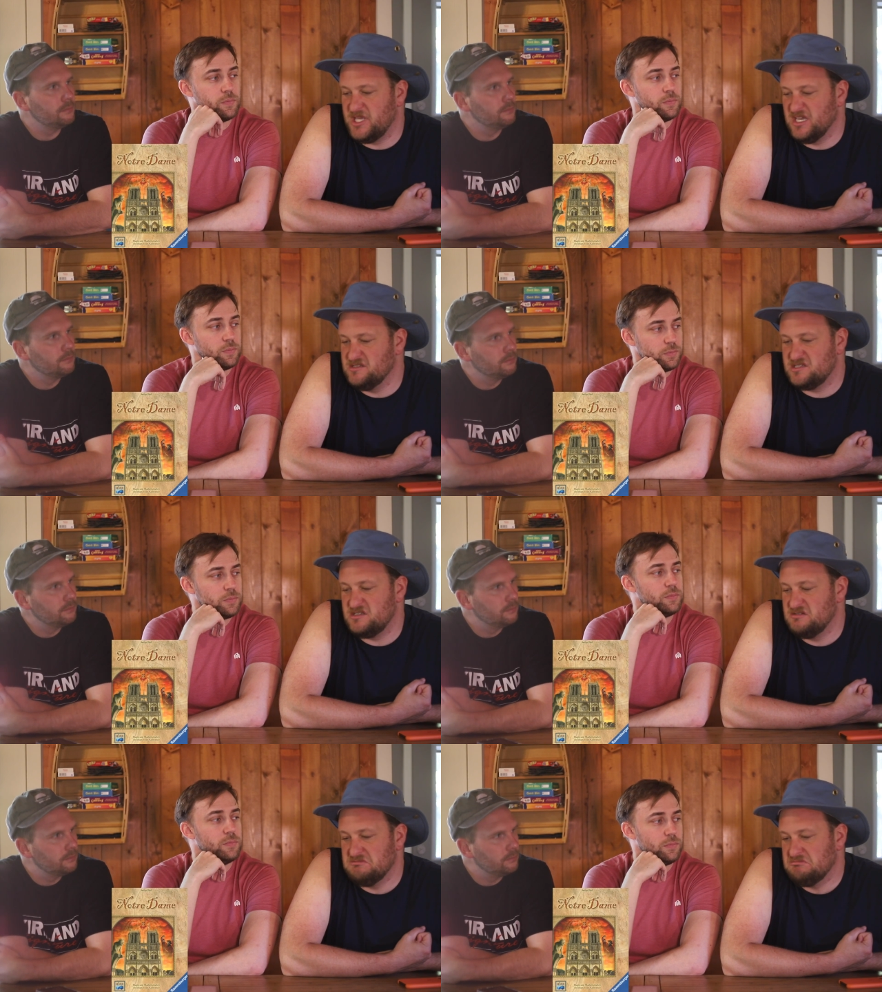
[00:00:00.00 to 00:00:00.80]

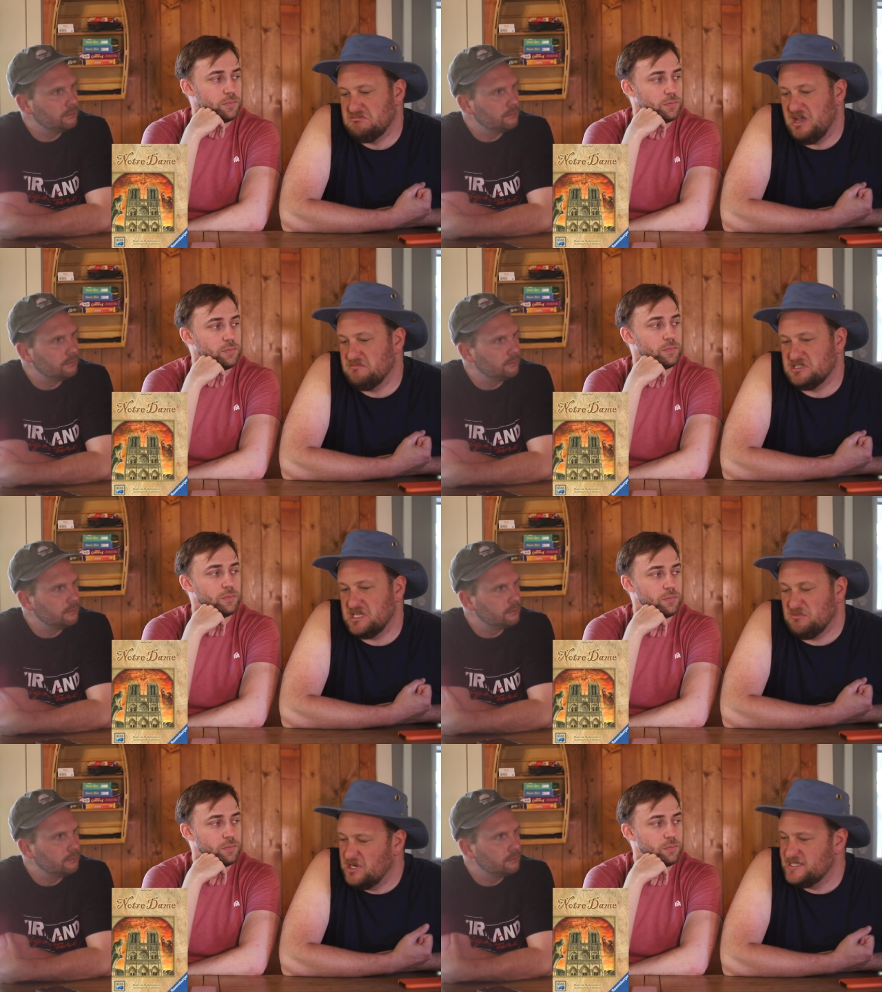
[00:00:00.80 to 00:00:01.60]
Speaker 1: because mm-hmm. I'm
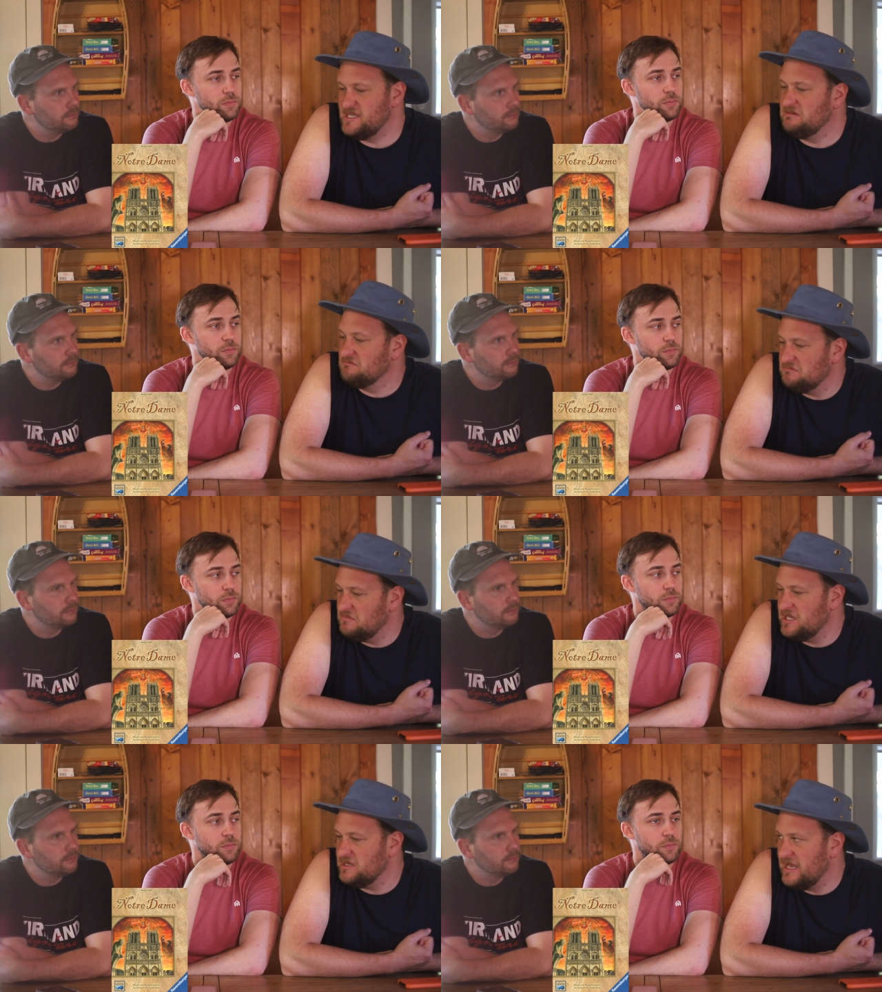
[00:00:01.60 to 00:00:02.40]
just like, what is it?
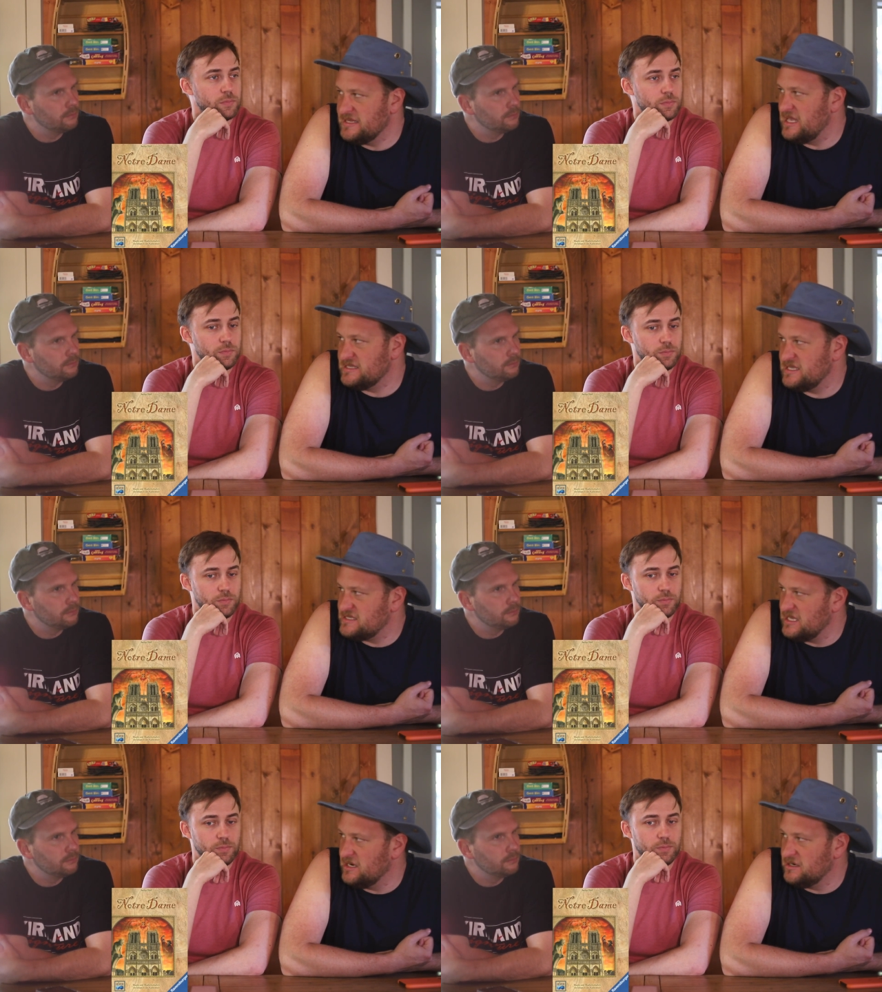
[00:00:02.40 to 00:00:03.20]
I, I, it
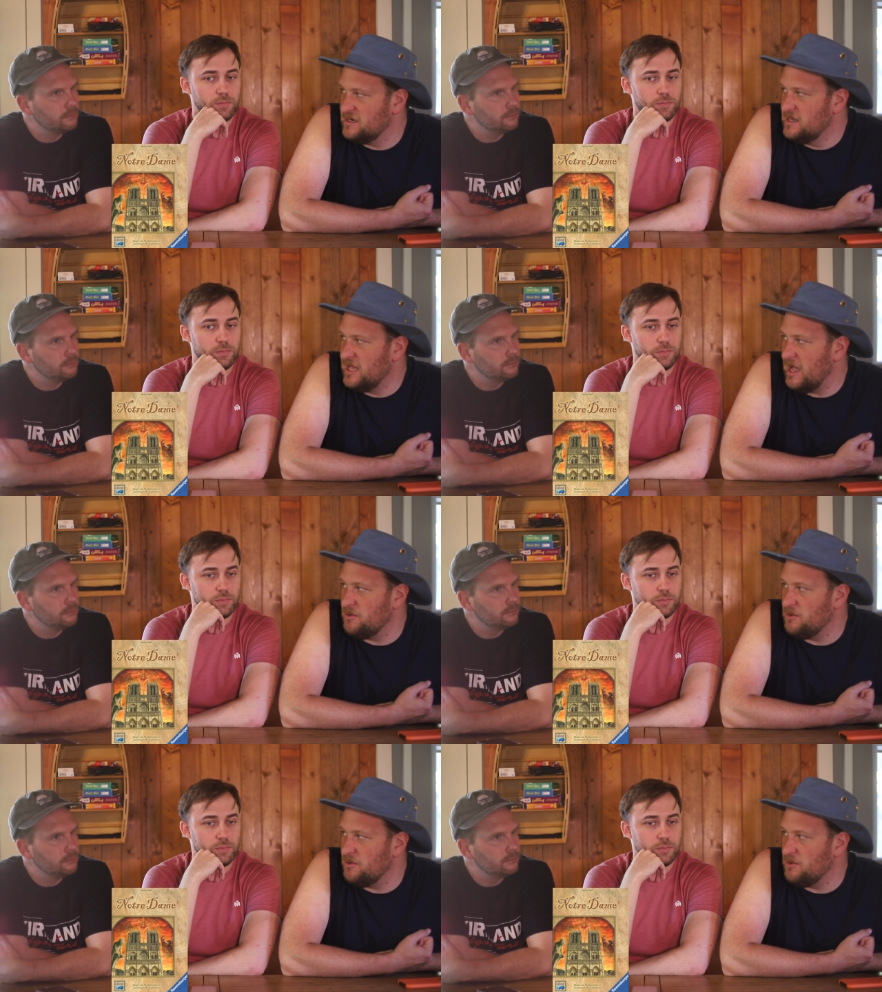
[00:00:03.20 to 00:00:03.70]
sits there.